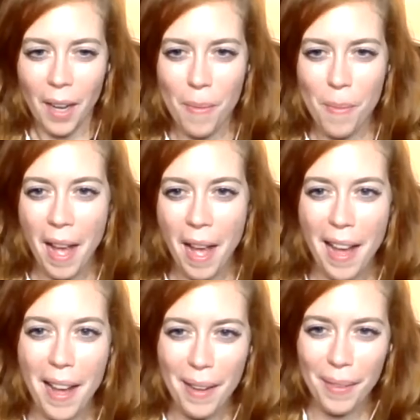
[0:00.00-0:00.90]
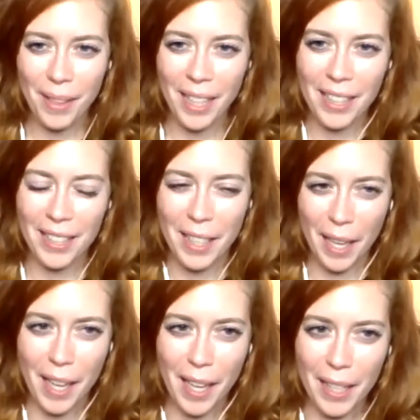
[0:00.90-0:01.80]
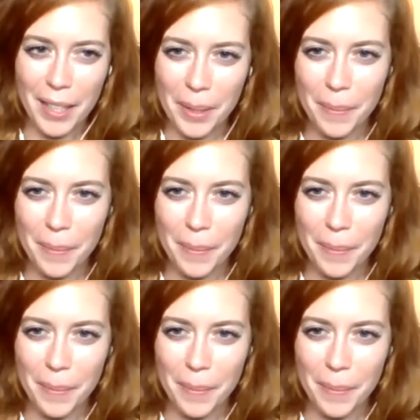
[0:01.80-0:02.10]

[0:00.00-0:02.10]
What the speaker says: wow. Thanks, guys.